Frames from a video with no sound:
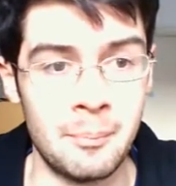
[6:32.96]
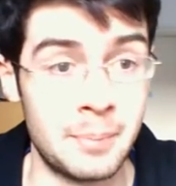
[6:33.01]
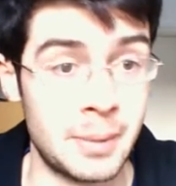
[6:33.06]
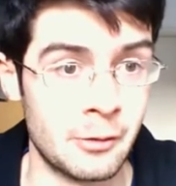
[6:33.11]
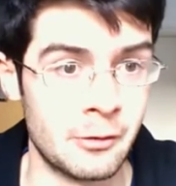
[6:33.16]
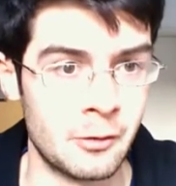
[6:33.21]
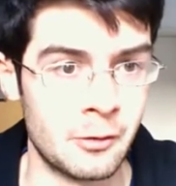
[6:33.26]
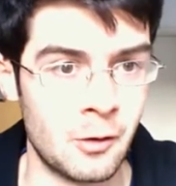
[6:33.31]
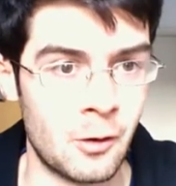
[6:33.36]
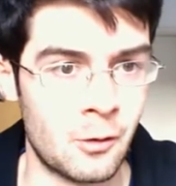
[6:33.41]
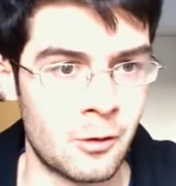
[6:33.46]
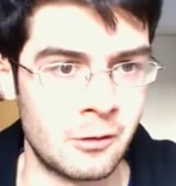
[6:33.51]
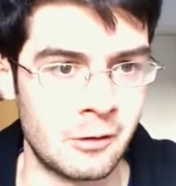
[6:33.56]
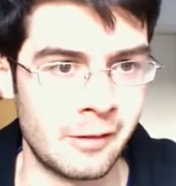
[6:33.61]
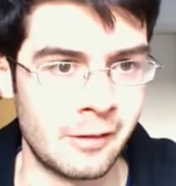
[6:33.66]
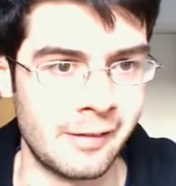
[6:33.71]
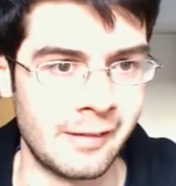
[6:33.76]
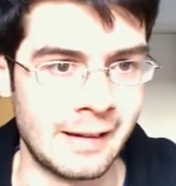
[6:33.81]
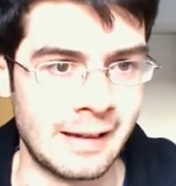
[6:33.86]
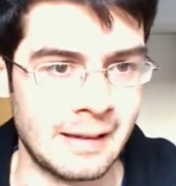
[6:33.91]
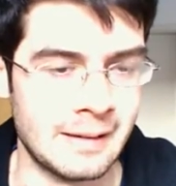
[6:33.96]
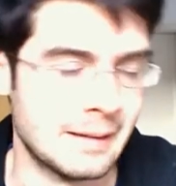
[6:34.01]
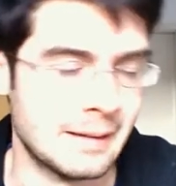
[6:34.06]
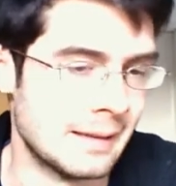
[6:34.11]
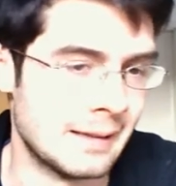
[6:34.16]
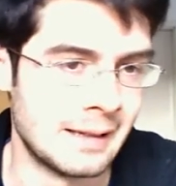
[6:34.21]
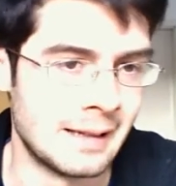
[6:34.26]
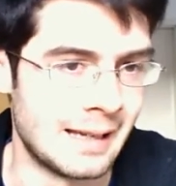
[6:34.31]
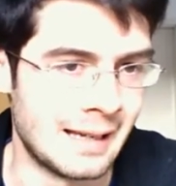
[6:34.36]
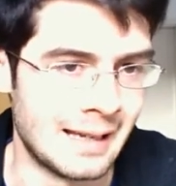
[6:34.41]
Bureaucracy,
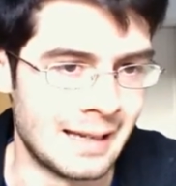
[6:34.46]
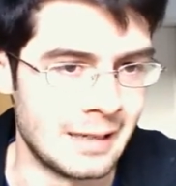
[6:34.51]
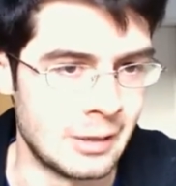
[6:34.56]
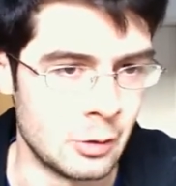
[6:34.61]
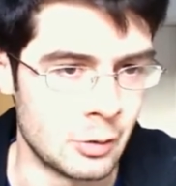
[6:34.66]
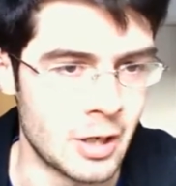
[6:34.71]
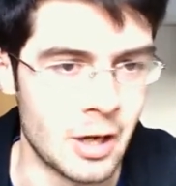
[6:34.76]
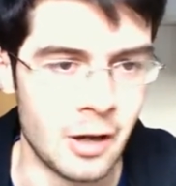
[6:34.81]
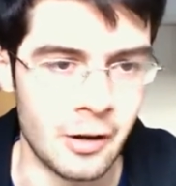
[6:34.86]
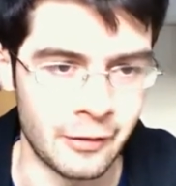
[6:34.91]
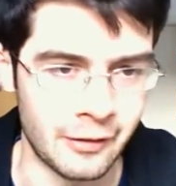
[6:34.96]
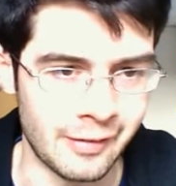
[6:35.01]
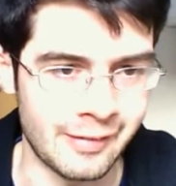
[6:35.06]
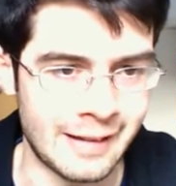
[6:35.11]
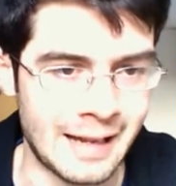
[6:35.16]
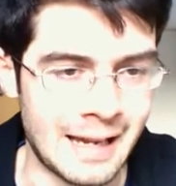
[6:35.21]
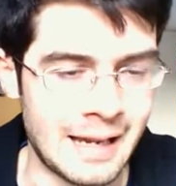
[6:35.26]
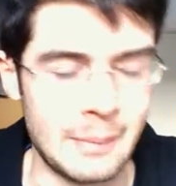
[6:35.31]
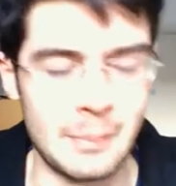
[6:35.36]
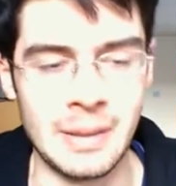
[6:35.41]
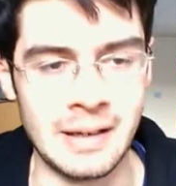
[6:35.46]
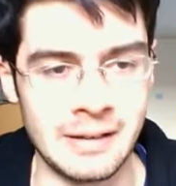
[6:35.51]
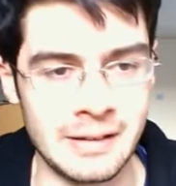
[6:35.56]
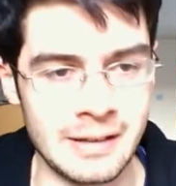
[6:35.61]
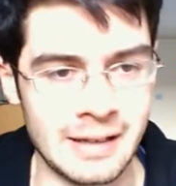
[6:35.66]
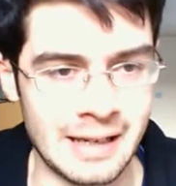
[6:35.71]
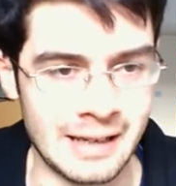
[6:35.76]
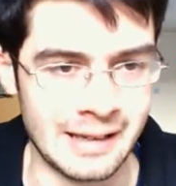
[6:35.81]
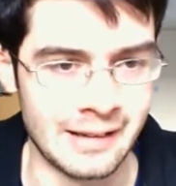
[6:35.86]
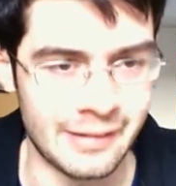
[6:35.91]
you can't escape
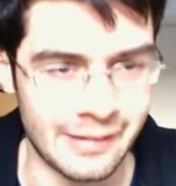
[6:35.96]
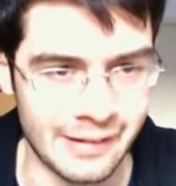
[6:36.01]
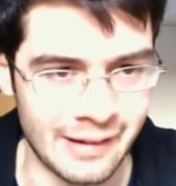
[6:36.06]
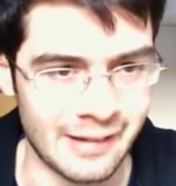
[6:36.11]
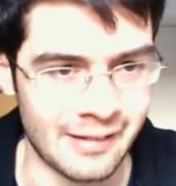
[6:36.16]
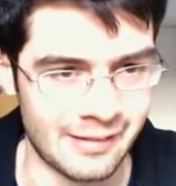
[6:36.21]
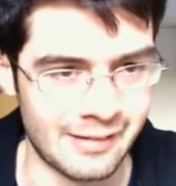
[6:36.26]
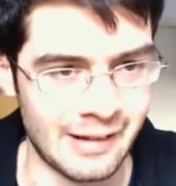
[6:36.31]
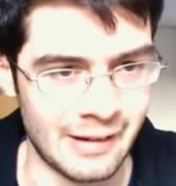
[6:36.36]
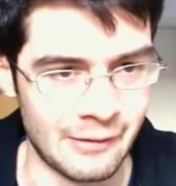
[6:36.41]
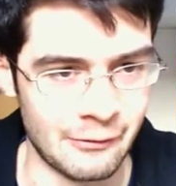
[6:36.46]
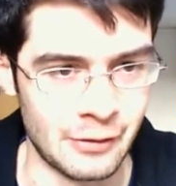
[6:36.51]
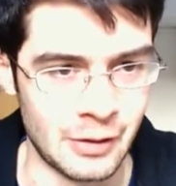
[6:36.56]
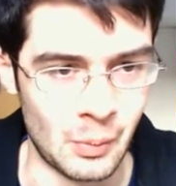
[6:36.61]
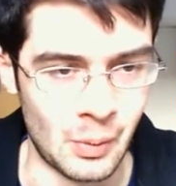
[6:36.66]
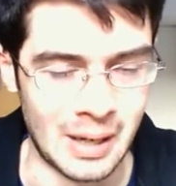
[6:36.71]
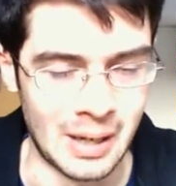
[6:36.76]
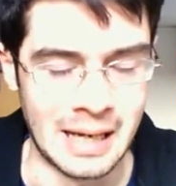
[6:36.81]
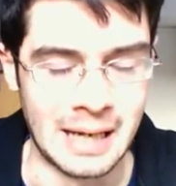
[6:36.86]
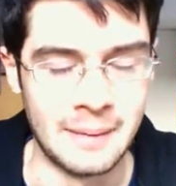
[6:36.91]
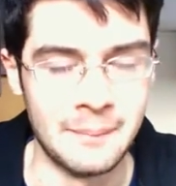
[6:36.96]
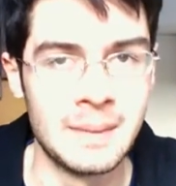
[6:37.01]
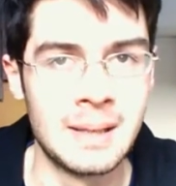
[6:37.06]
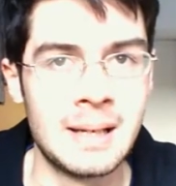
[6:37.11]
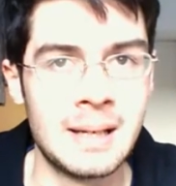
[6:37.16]
it. It exists everywhere.